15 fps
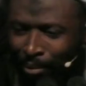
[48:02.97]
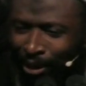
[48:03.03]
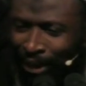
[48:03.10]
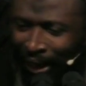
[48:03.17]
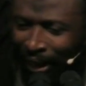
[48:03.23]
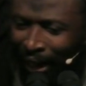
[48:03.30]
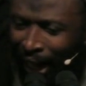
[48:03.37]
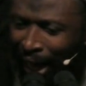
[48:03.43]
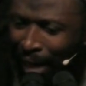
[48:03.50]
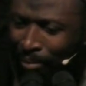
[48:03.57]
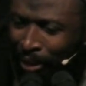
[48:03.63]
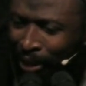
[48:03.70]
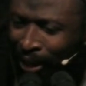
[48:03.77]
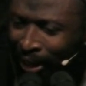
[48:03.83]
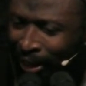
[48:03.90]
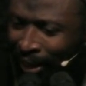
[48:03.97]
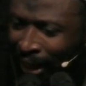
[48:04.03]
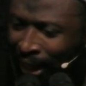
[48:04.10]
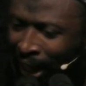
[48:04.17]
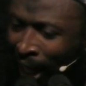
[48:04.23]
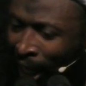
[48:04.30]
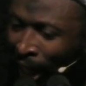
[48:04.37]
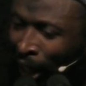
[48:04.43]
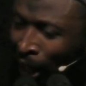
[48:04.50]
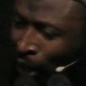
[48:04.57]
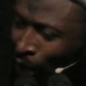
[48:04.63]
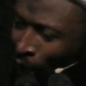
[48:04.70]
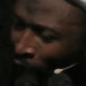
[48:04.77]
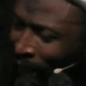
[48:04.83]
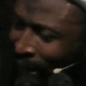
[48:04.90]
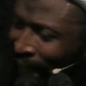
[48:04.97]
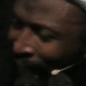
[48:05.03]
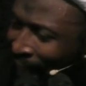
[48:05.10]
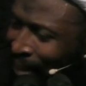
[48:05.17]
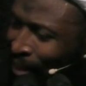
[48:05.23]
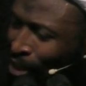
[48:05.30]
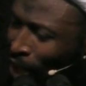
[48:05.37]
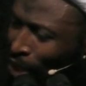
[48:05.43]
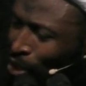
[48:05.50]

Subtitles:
Zain al-Abidin taught us not to